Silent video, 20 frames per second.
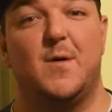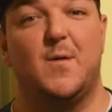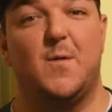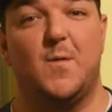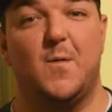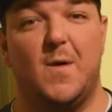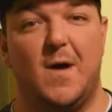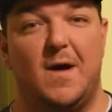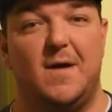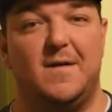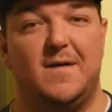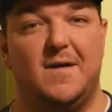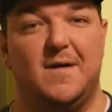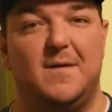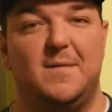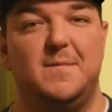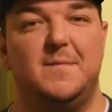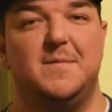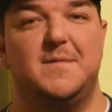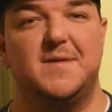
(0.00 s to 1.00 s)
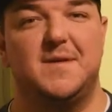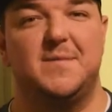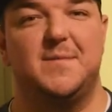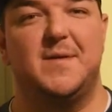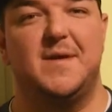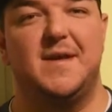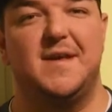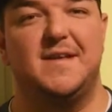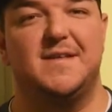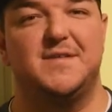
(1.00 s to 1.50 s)
Welcome to
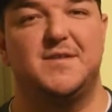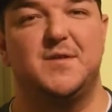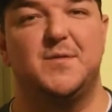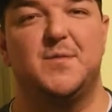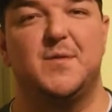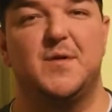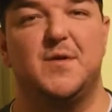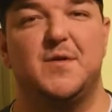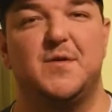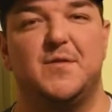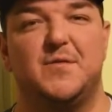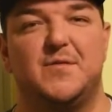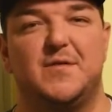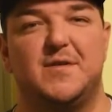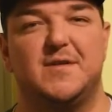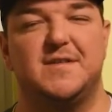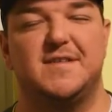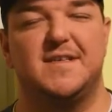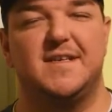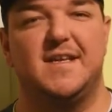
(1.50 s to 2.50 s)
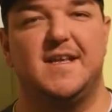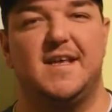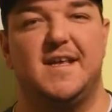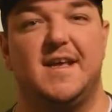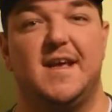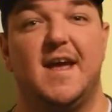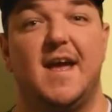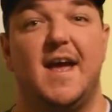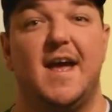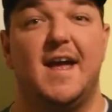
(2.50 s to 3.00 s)
Be Super University.
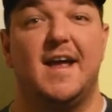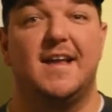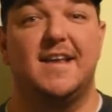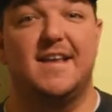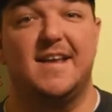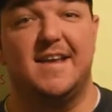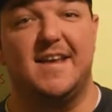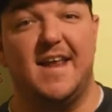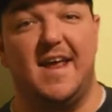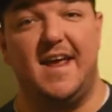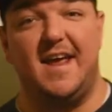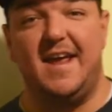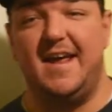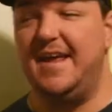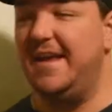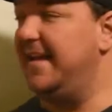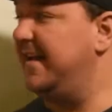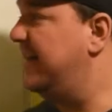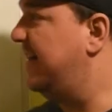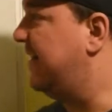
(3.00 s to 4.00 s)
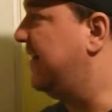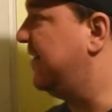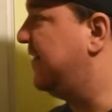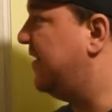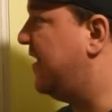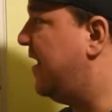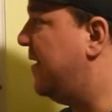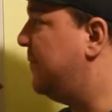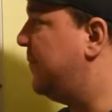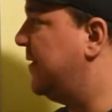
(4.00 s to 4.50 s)
Today, our
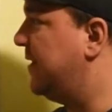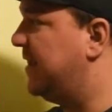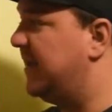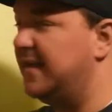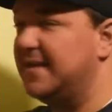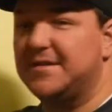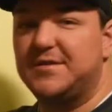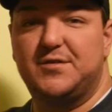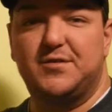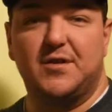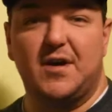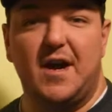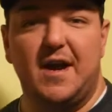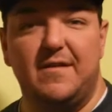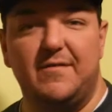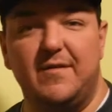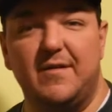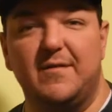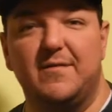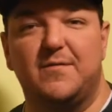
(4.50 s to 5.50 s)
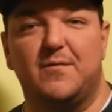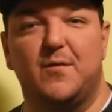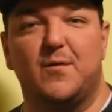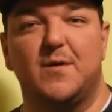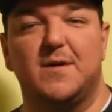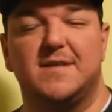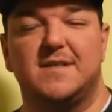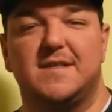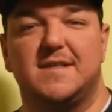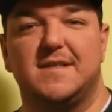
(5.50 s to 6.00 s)
topic is driving
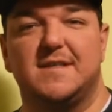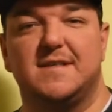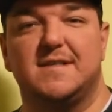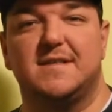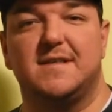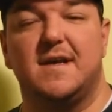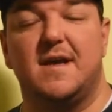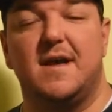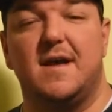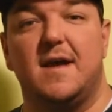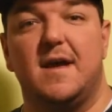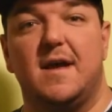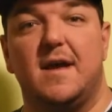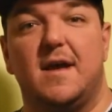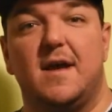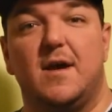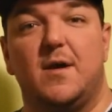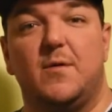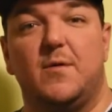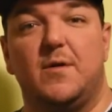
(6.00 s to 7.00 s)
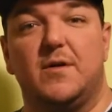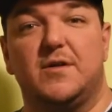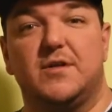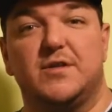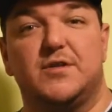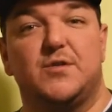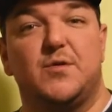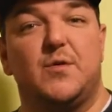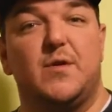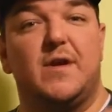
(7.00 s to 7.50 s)
forces. We were
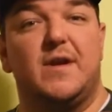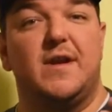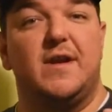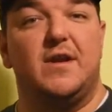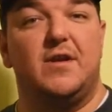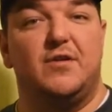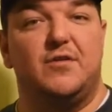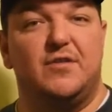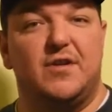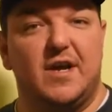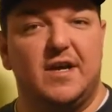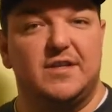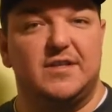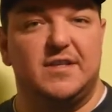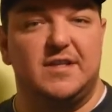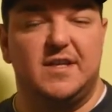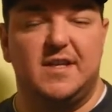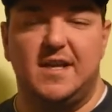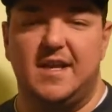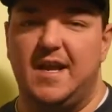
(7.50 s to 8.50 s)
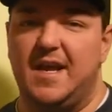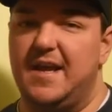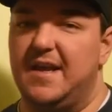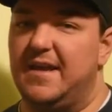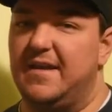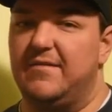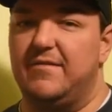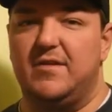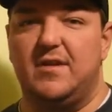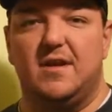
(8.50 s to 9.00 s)
just doing an introduction today,
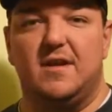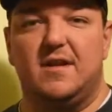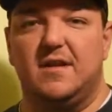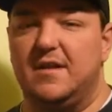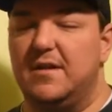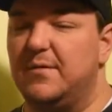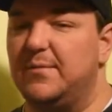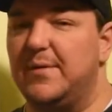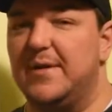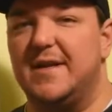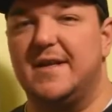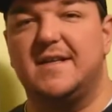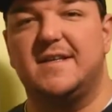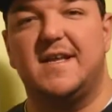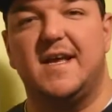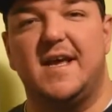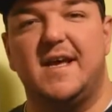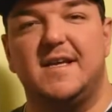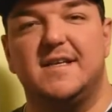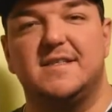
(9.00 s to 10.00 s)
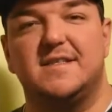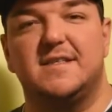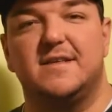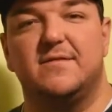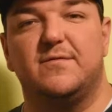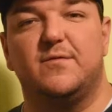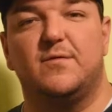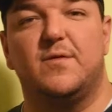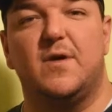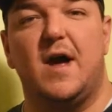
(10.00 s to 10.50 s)
giving you a little bit of taste
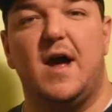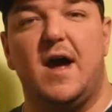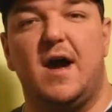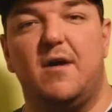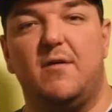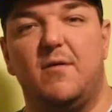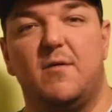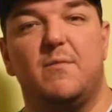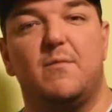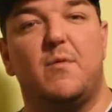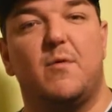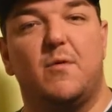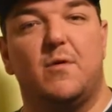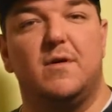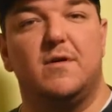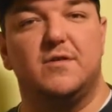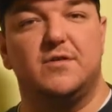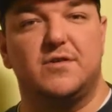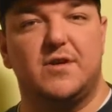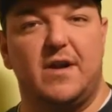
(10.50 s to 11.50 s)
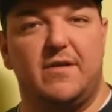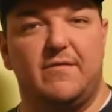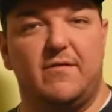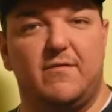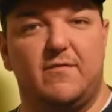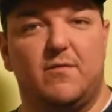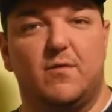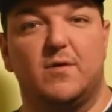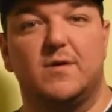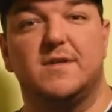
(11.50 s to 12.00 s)
of how important
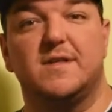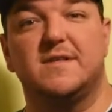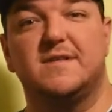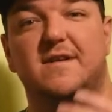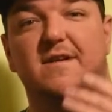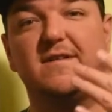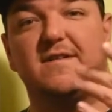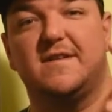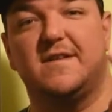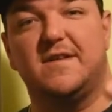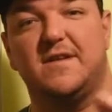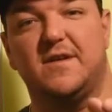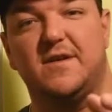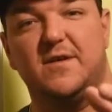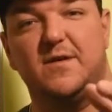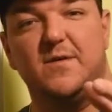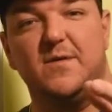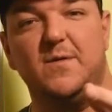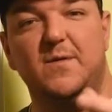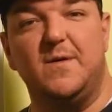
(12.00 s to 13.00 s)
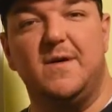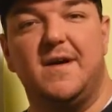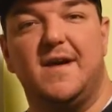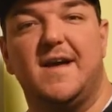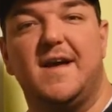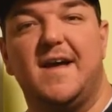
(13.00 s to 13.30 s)
driving forces are to you.